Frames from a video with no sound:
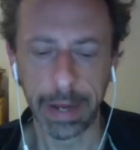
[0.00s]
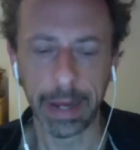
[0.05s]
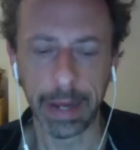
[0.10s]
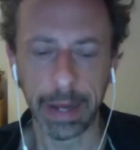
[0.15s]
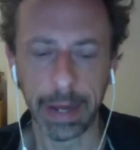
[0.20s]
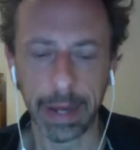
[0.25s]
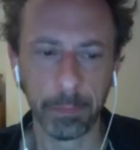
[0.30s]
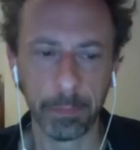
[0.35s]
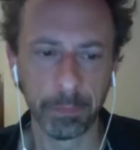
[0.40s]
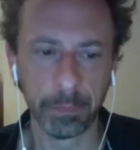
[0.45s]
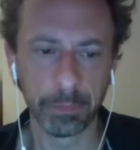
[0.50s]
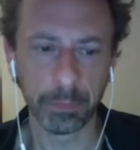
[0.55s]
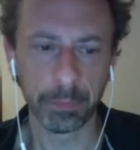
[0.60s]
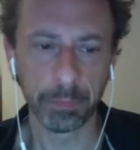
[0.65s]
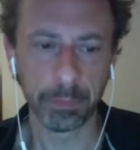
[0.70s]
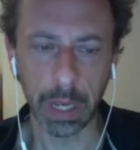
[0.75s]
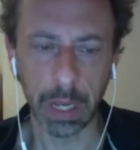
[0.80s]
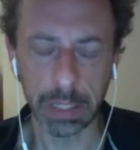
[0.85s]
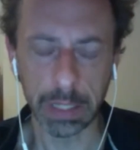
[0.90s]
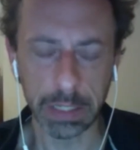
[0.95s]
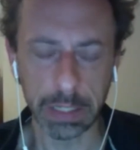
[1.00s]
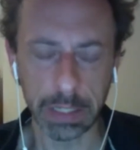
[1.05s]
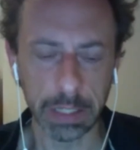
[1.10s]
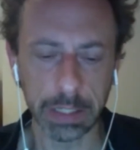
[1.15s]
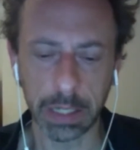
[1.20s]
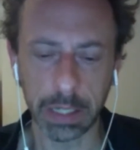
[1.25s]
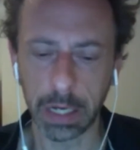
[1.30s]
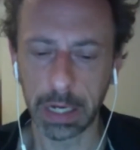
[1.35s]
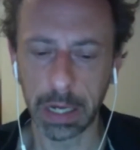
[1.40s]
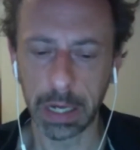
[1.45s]
Uh, yes.
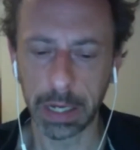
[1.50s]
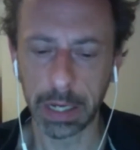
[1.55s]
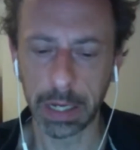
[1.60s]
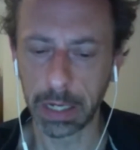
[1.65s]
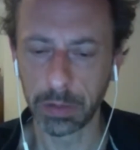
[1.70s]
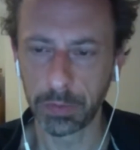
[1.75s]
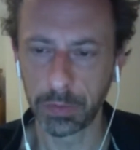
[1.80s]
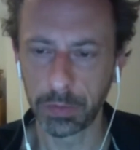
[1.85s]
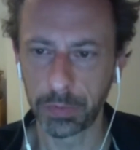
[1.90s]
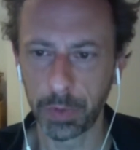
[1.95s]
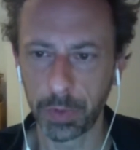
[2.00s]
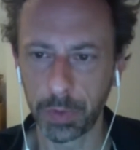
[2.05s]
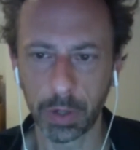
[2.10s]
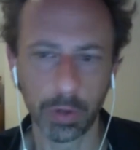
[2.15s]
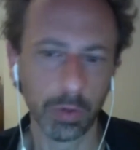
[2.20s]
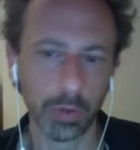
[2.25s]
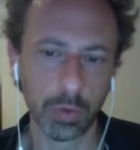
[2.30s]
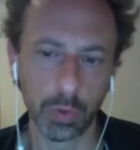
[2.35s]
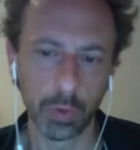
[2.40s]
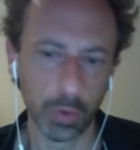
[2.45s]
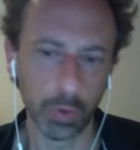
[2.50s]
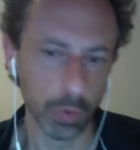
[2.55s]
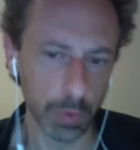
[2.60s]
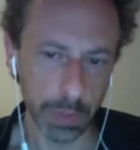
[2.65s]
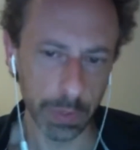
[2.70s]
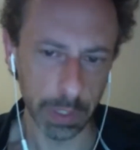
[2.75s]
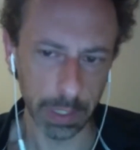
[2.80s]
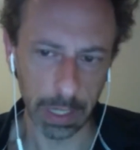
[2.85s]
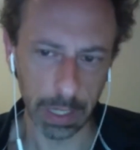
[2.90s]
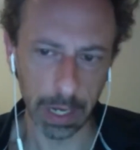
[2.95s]
Um, as I said, like kind
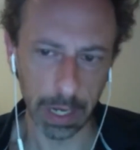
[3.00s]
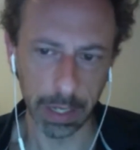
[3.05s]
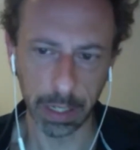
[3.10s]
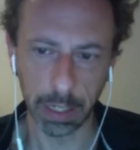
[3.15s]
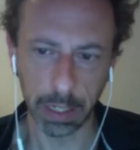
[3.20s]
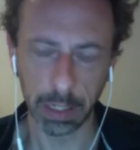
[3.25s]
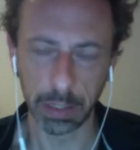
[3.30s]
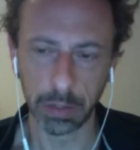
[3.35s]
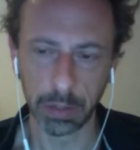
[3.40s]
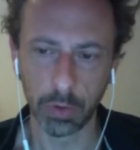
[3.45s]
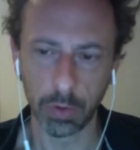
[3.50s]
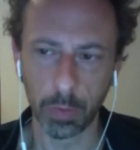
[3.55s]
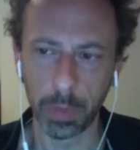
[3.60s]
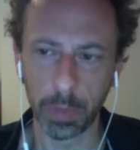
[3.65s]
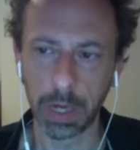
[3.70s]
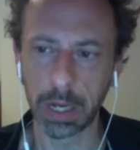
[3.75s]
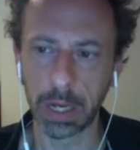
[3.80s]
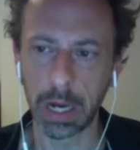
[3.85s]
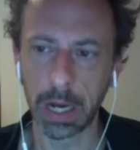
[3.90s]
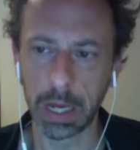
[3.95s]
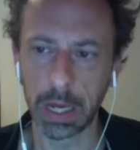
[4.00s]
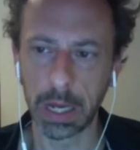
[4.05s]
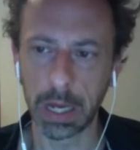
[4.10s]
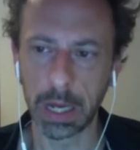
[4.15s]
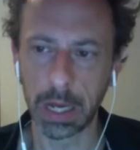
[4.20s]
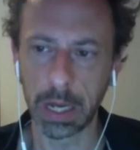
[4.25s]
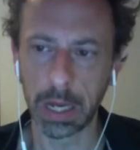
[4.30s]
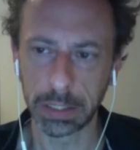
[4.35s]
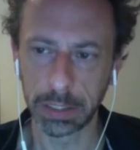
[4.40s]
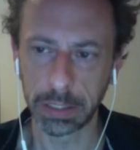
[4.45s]
of you are going to use it like uh, normal
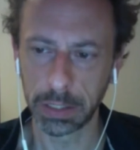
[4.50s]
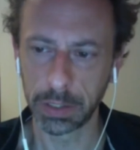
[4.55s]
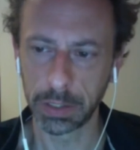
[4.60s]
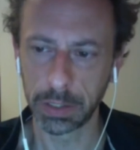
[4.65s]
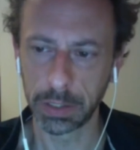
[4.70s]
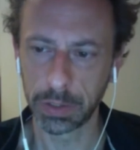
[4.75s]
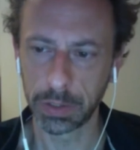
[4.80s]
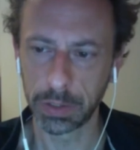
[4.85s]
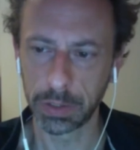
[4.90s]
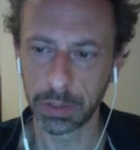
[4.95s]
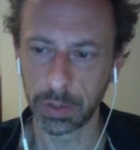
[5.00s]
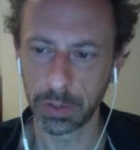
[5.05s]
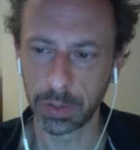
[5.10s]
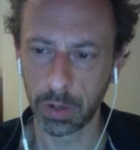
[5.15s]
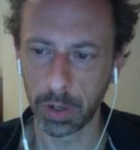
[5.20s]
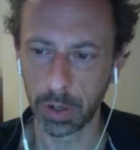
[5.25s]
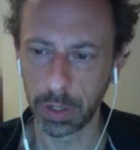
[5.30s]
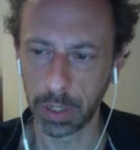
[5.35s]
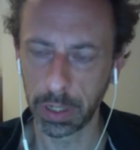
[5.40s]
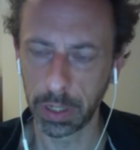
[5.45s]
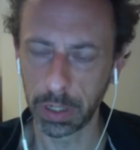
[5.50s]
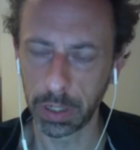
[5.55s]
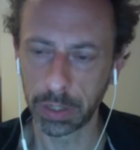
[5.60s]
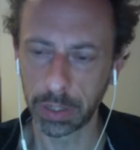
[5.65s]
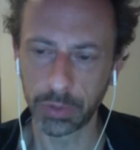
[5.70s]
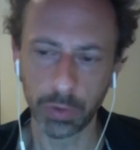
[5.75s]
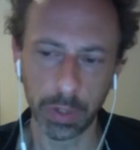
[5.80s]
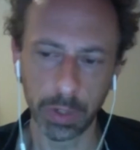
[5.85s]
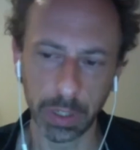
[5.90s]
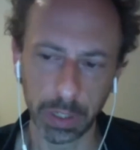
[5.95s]
classes and so on. And
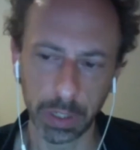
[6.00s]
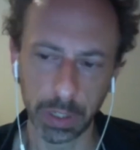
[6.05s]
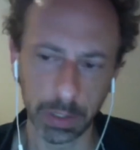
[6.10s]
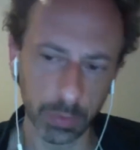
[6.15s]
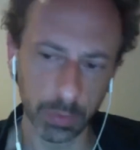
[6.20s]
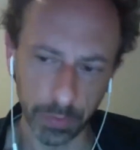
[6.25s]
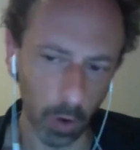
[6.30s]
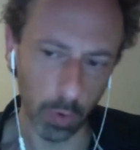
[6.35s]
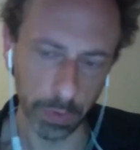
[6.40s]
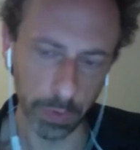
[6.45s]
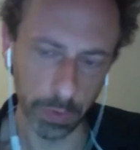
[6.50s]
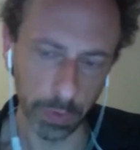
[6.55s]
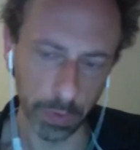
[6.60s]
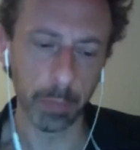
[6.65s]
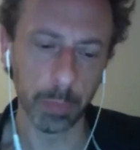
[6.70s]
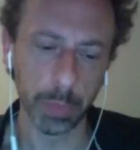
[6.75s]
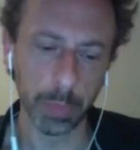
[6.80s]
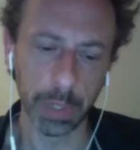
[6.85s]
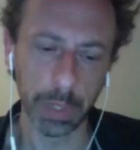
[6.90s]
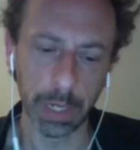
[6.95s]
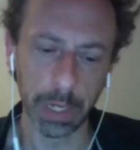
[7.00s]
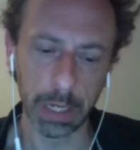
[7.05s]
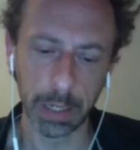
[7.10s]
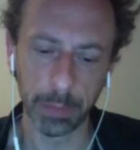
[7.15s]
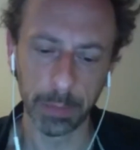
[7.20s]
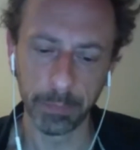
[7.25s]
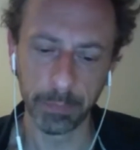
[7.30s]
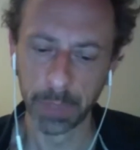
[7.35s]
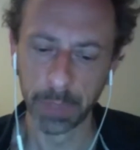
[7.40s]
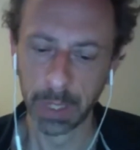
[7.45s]
actually to follow this
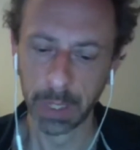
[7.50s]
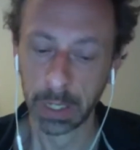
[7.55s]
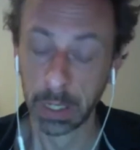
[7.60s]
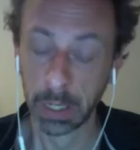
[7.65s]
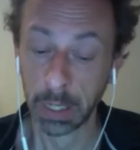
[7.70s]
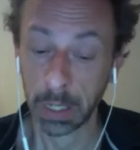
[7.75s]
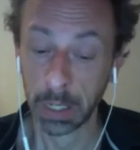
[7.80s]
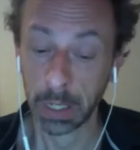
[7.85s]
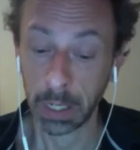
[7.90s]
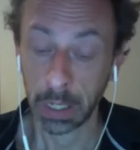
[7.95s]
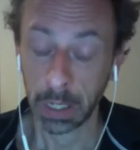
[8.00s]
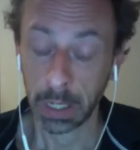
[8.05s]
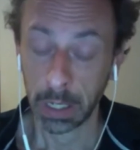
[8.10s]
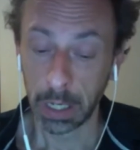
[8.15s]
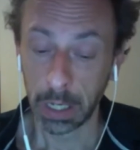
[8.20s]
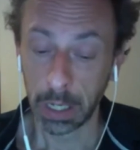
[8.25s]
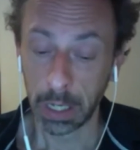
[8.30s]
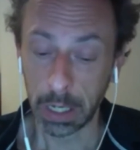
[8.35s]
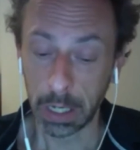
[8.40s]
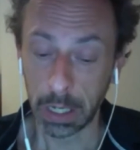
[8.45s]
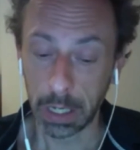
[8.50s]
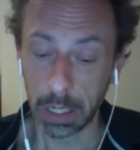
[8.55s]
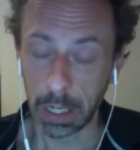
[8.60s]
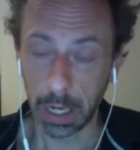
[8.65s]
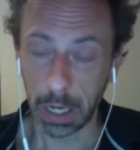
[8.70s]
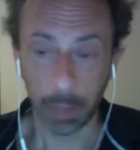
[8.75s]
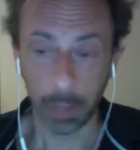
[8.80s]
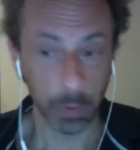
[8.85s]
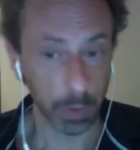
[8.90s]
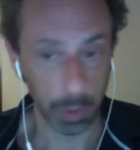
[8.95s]
up, um,
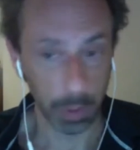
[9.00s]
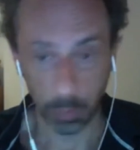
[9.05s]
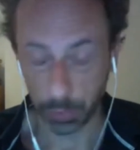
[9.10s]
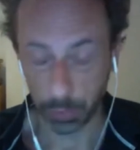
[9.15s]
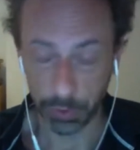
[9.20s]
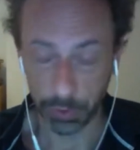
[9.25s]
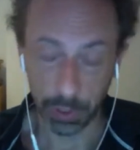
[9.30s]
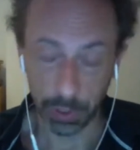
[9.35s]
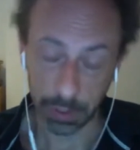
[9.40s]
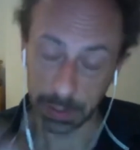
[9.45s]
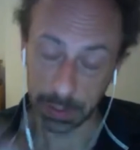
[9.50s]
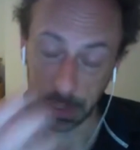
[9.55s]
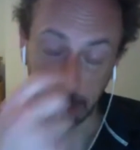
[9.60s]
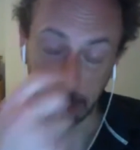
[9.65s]
uh, I,